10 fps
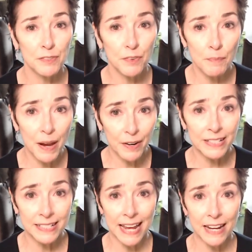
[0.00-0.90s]
for Mary
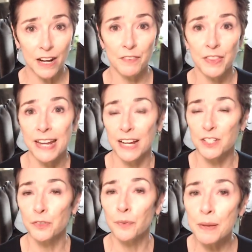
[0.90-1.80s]
to take over the
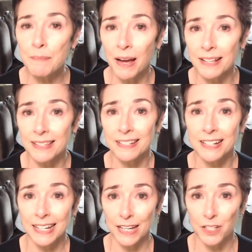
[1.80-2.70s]
next 3 months
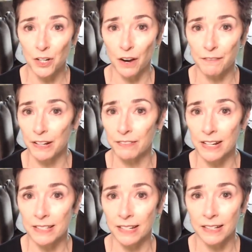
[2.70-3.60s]
to kickstart
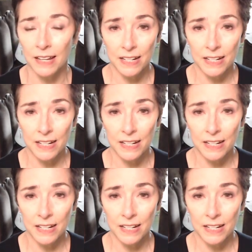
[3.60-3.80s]
fundraising.